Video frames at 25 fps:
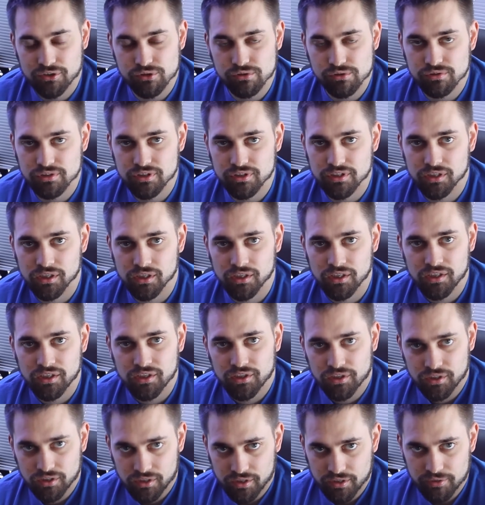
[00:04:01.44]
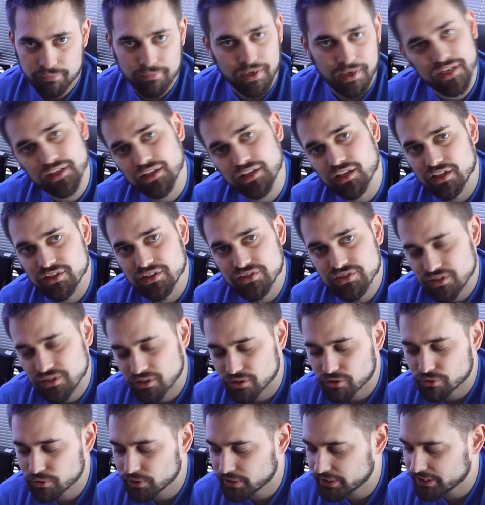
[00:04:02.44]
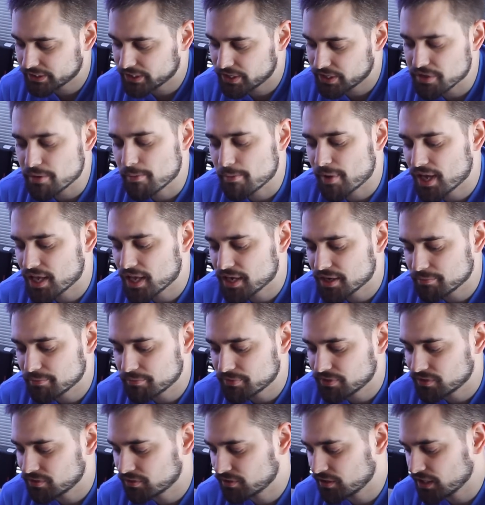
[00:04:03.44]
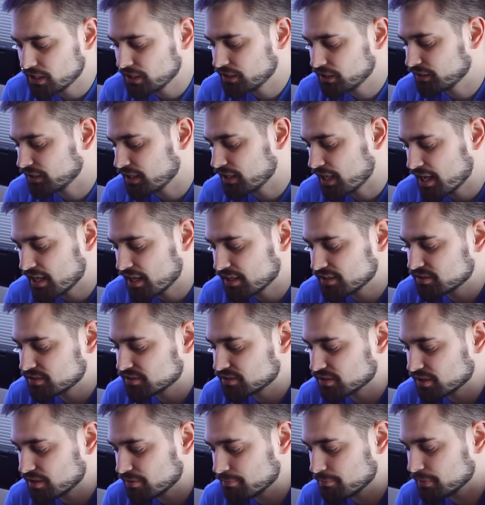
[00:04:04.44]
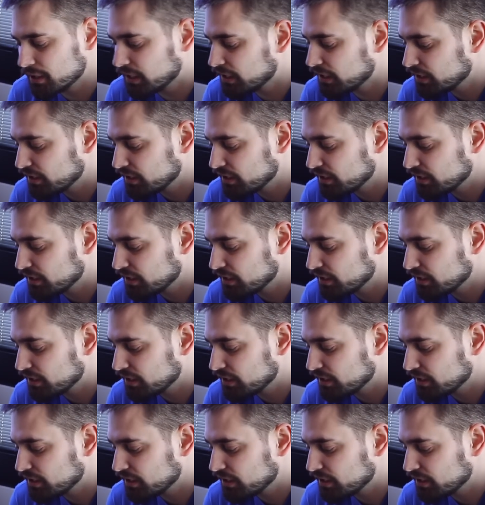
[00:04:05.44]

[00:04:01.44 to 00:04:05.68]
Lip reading: or in my case the acrylic on the bottom, then you can add some